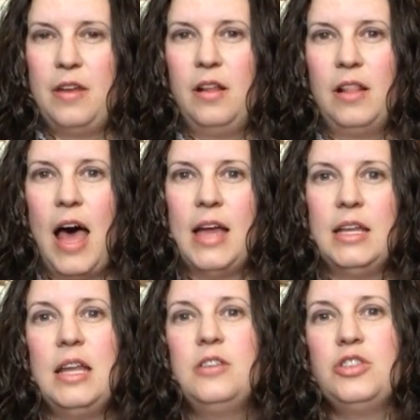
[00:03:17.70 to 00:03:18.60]
a lot
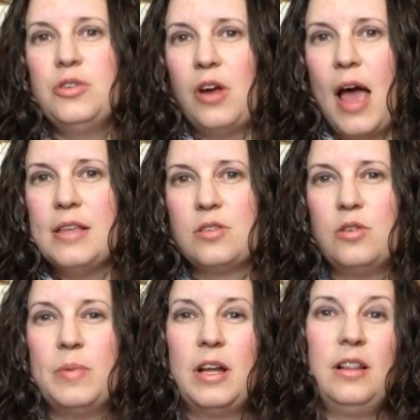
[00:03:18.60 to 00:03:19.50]
in junior high
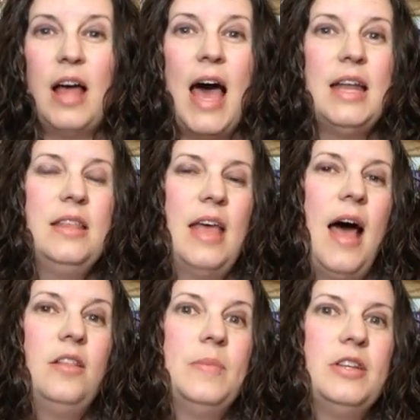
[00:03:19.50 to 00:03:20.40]
school, but a lot in the
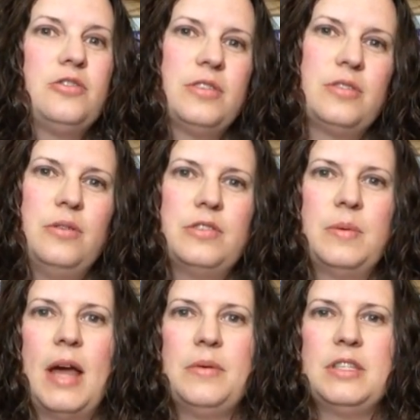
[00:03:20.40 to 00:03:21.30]
elementary schools
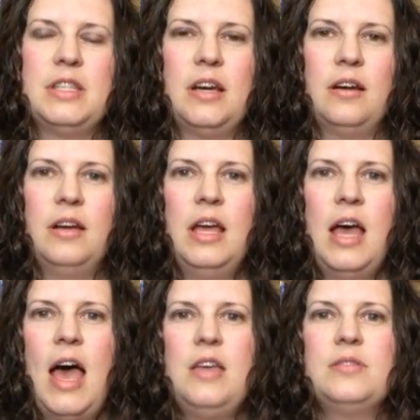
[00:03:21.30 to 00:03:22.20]
when I was there.
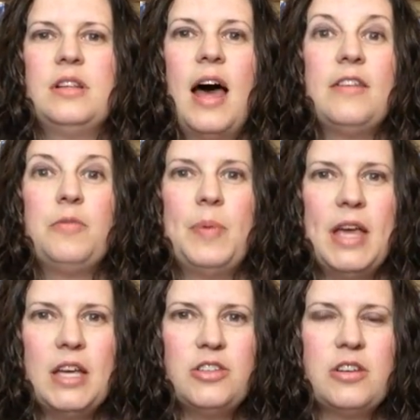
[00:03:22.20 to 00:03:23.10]
I used a lot of
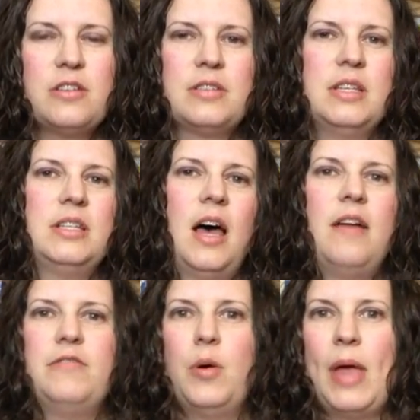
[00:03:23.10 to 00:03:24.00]
pictures and
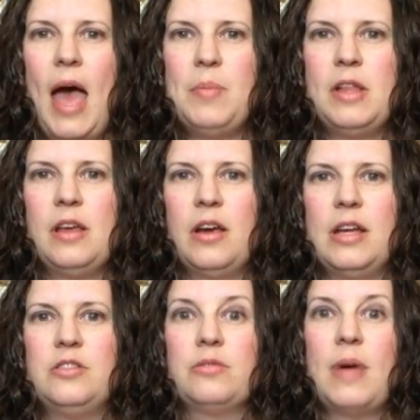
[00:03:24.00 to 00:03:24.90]
taught
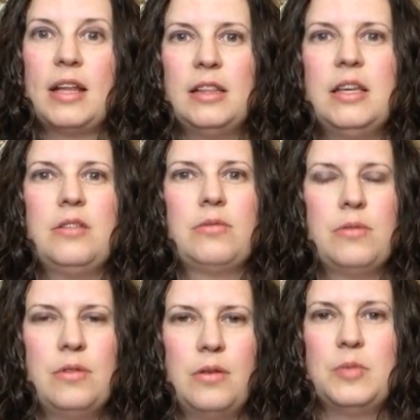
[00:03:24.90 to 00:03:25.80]
vocabulary directly
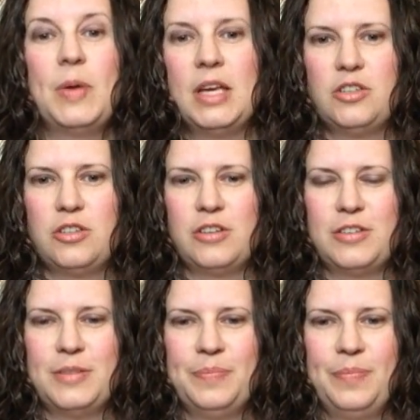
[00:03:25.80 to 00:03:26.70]
through those pictures.